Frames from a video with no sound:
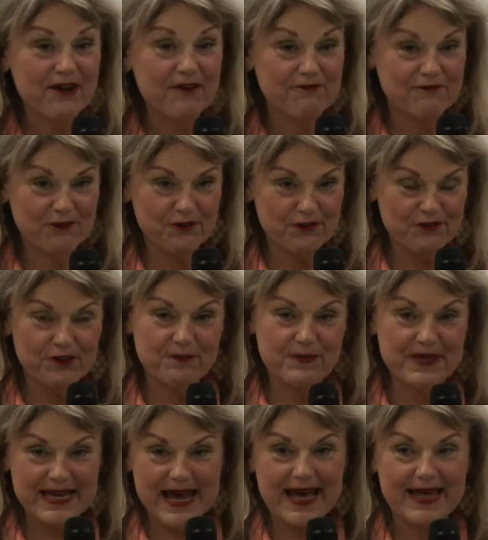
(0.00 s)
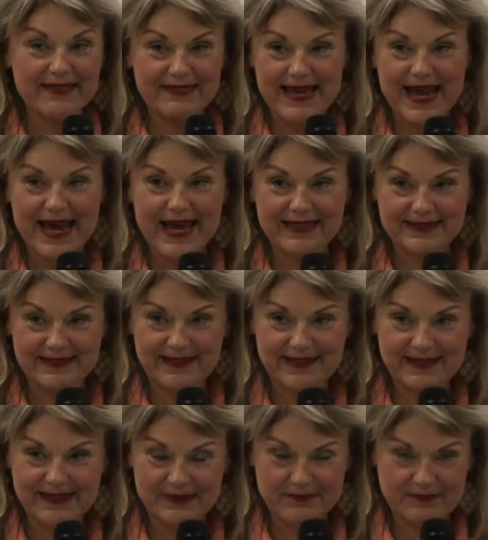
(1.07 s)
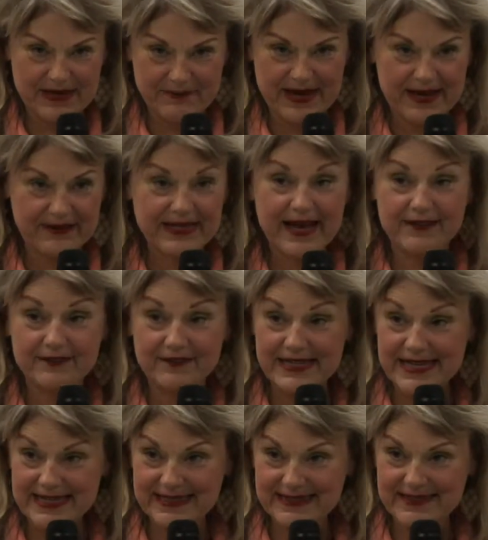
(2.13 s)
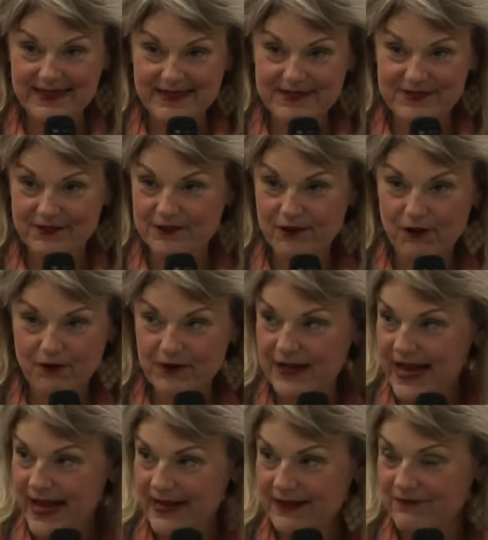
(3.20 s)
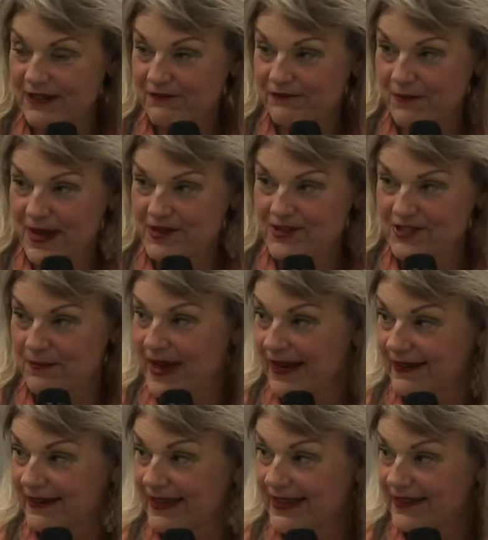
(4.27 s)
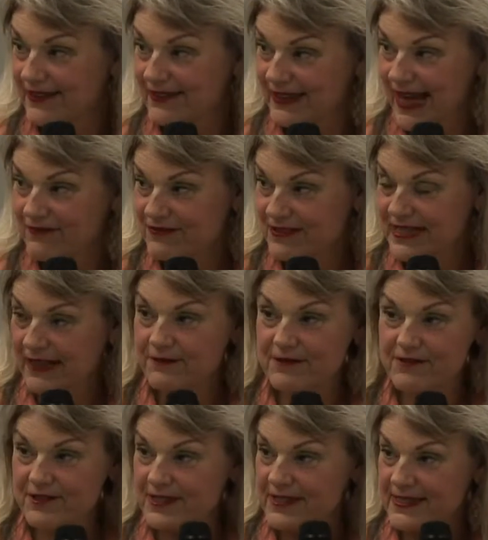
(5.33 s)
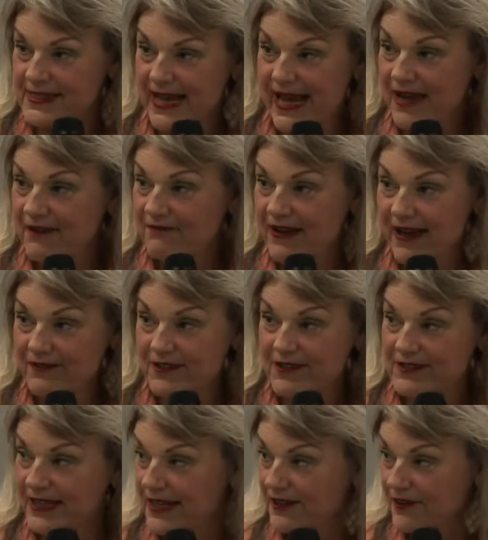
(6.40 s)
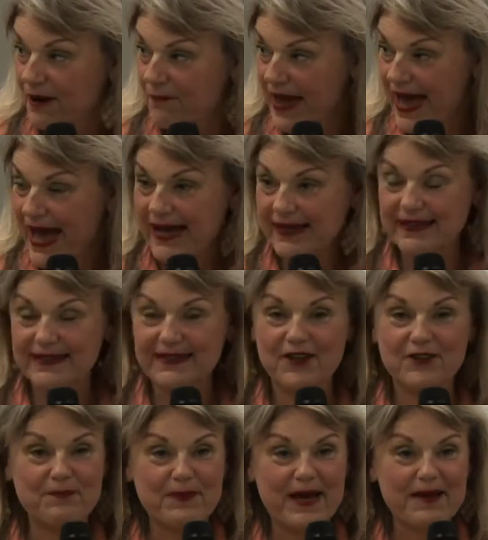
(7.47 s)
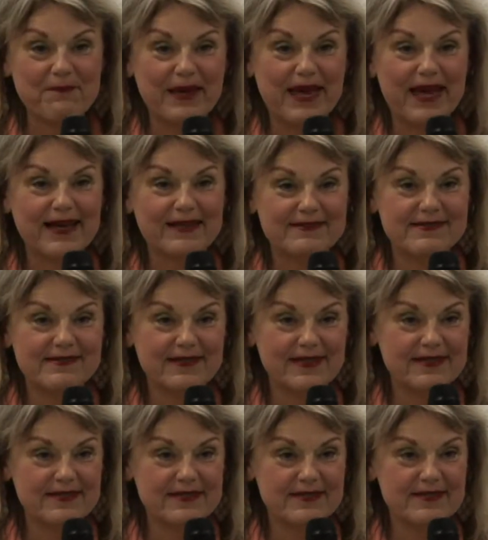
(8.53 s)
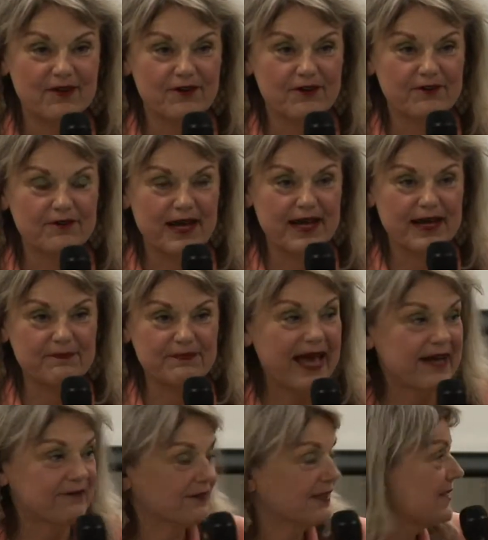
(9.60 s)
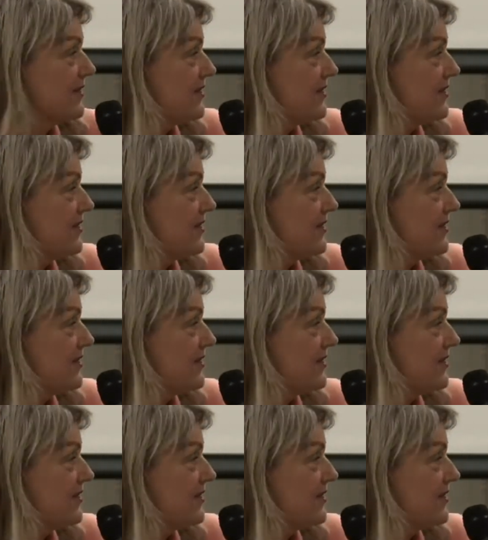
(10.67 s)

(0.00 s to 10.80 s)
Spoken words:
further beyond that about how to eat. So no one got information about how to eat or lifestyle. It was just 5 years later, I'm back, another bypass. And so that really